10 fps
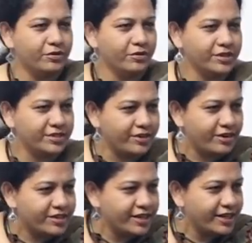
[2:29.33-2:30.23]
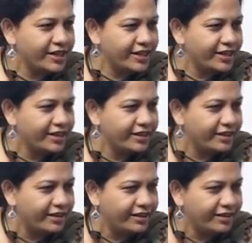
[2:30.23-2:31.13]
Who is not really
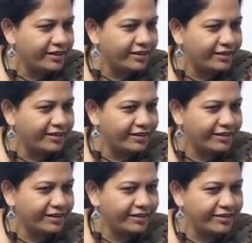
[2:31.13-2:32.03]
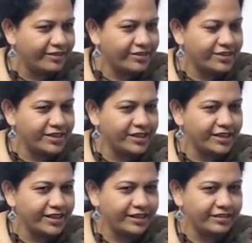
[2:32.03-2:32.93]
uh, uh, not
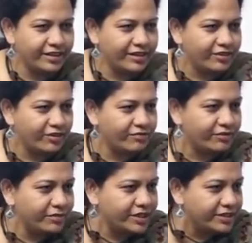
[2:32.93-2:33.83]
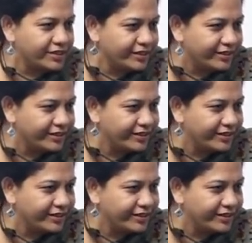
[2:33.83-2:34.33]
really in that confirmation?